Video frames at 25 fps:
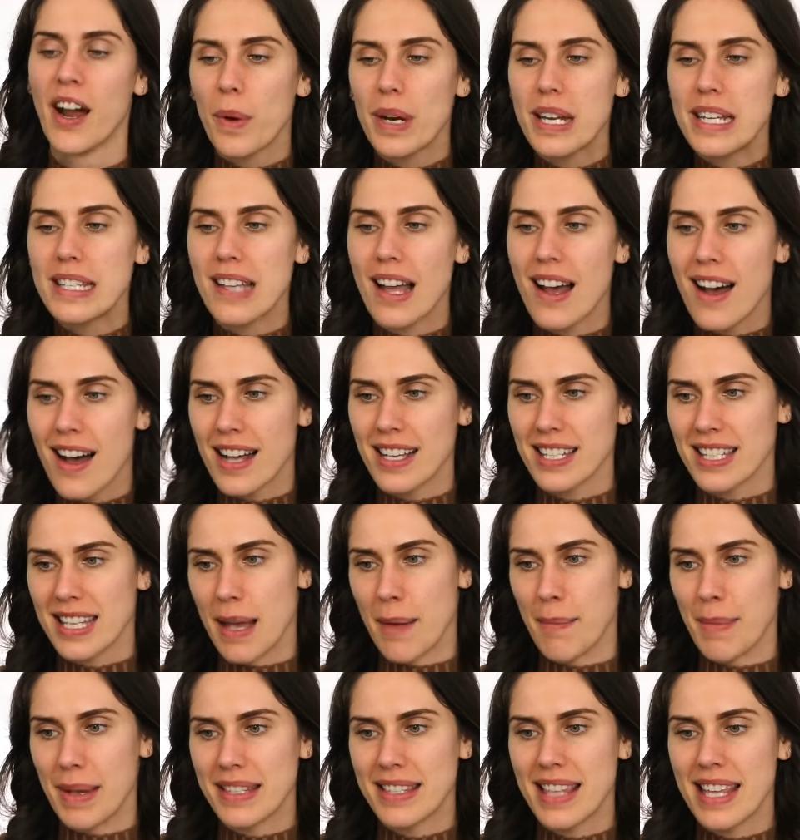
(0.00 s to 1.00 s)
What is
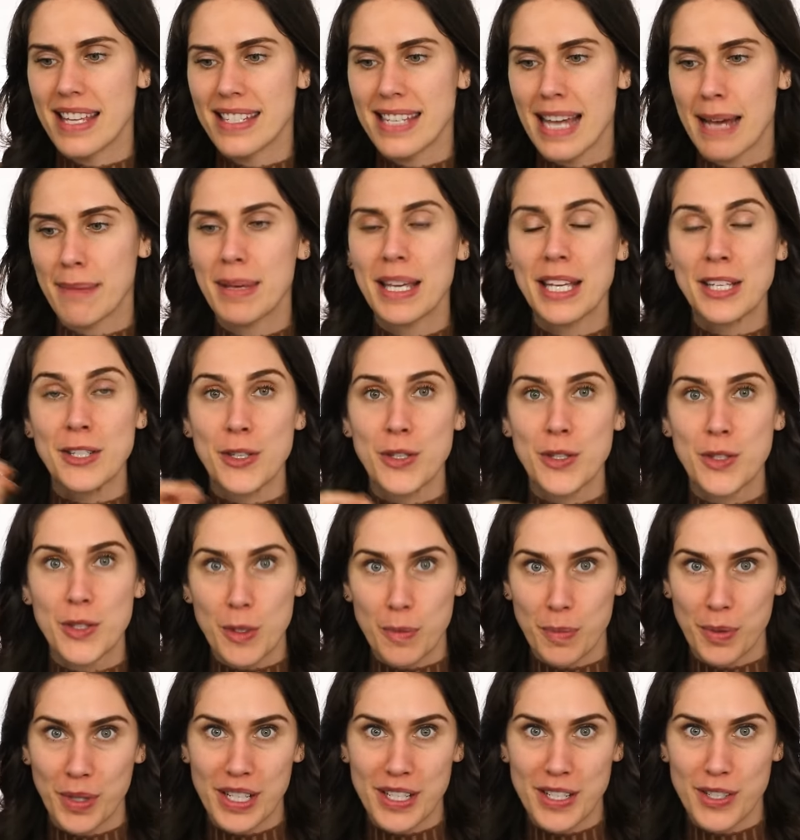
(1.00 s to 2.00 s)
awesome is that Debby is
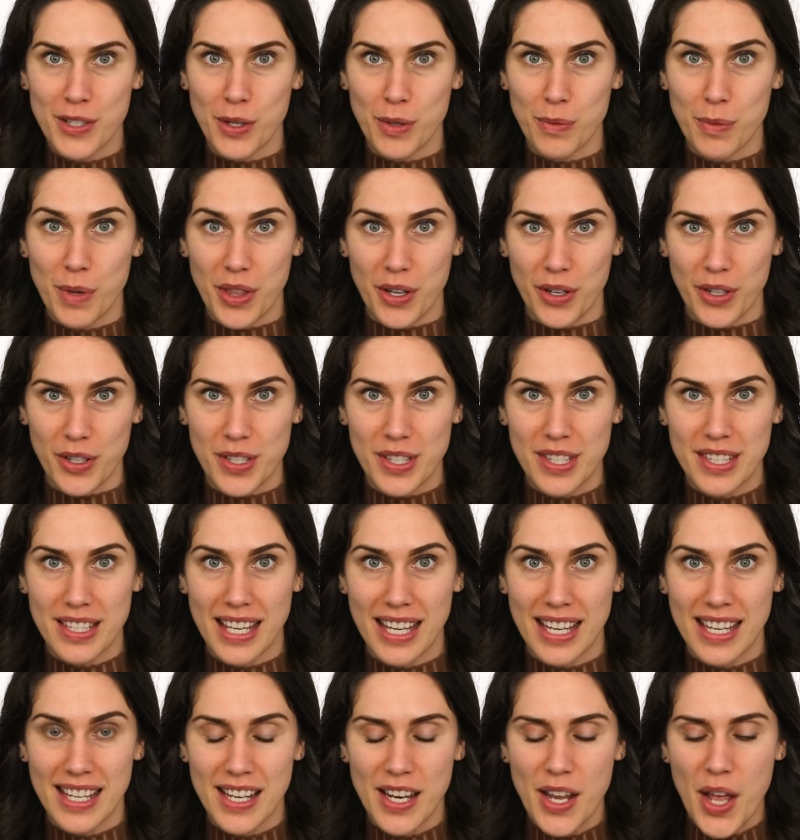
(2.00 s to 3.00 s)
super in tune with her
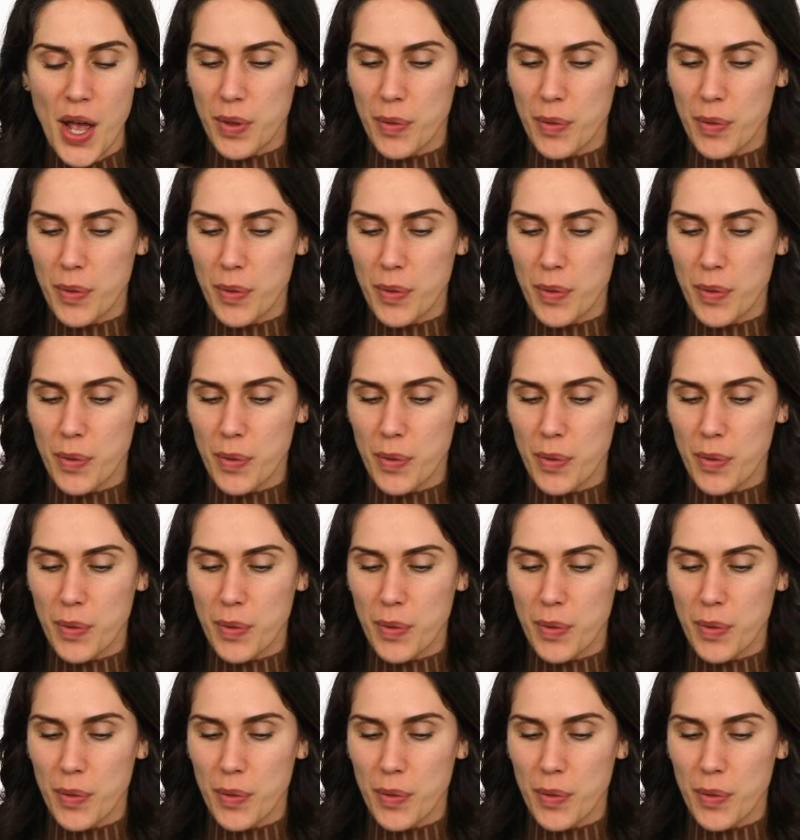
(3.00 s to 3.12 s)
skin,